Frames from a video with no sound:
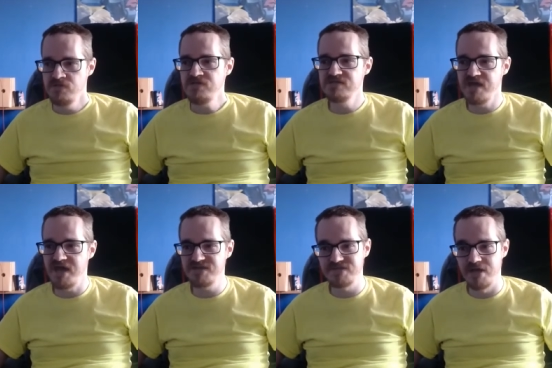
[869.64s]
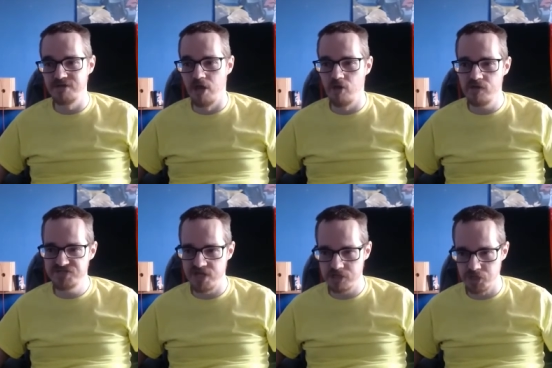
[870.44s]
Yes, I know it's
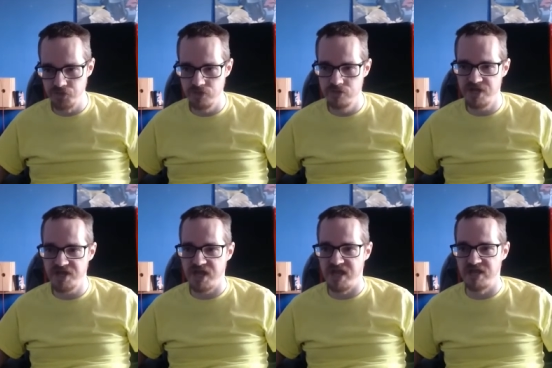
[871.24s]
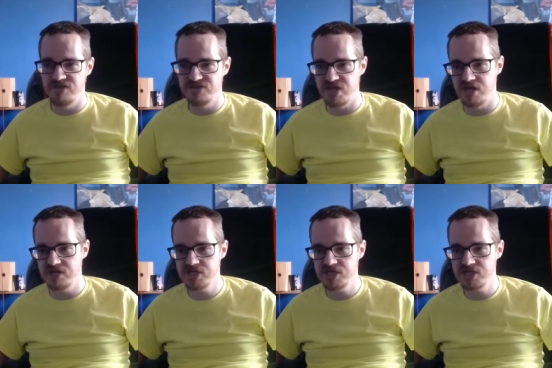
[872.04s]
included in the